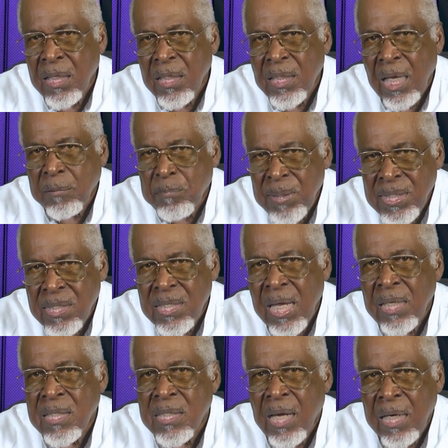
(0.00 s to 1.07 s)
that
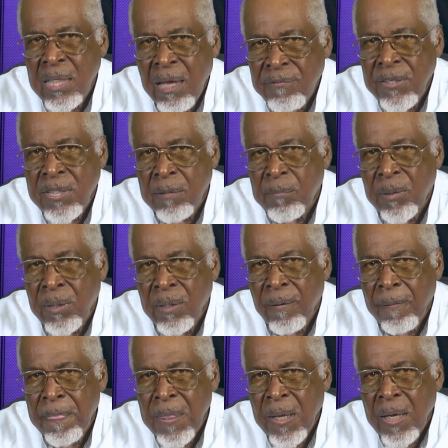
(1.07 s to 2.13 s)
mistakes are inevitable
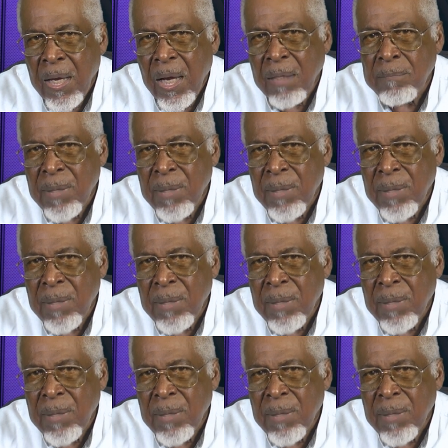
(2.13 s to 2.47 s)
and